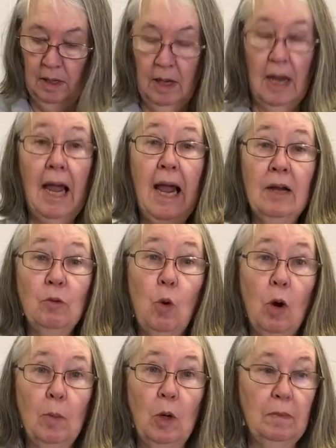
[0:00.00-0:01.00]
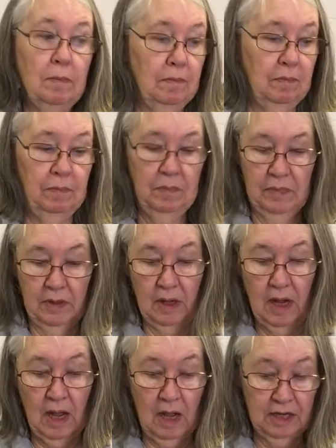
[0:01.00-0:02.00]
hand warmer.
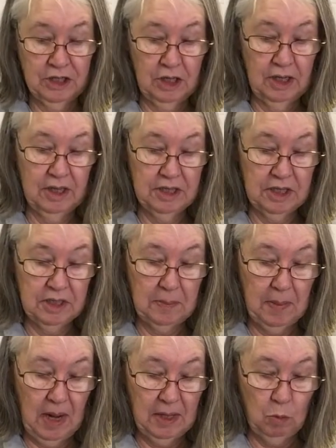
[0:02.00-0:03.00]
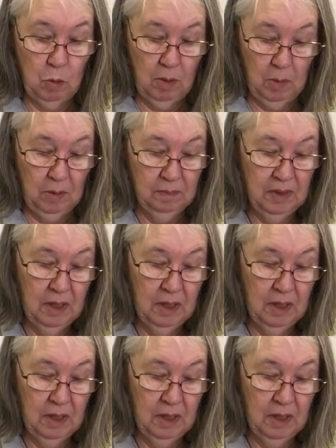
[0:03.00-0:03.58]
Actually, this is a body warmer.